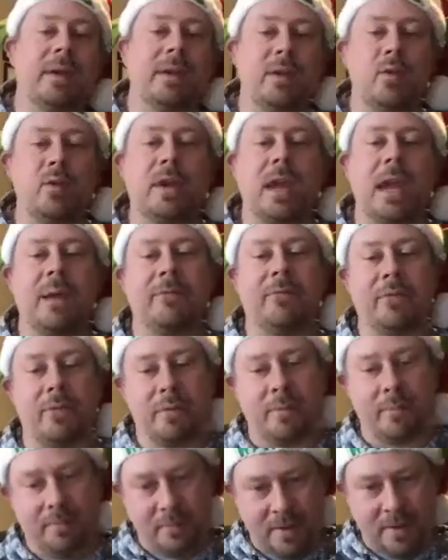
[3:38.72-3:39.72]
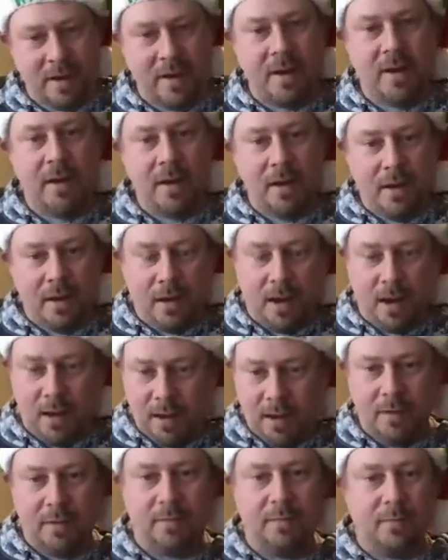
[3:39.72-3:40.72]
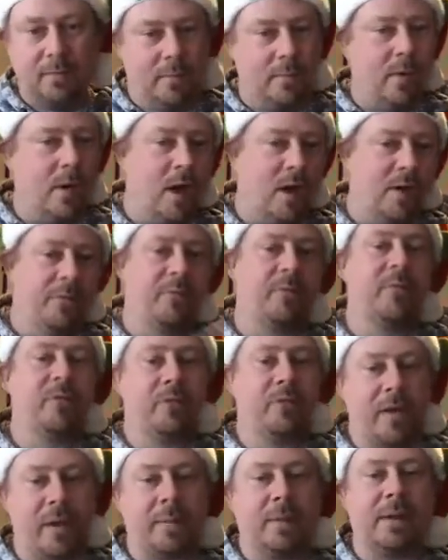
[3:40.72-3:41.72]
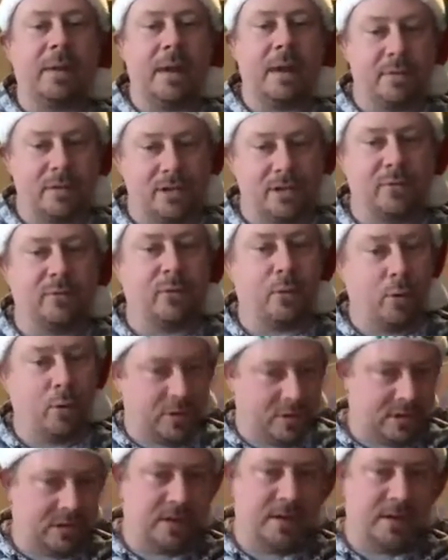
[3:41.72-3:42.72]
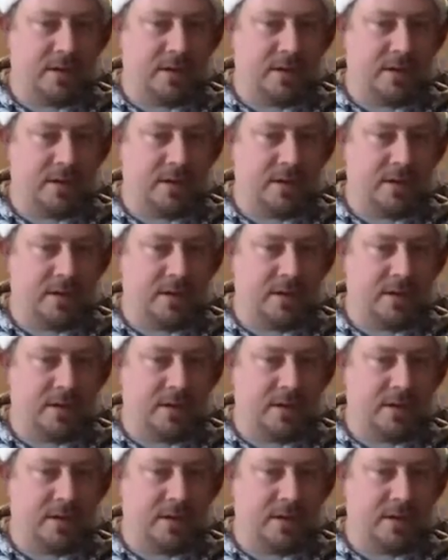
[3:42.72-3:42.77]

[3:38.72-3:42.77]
you came from a family that was divorced.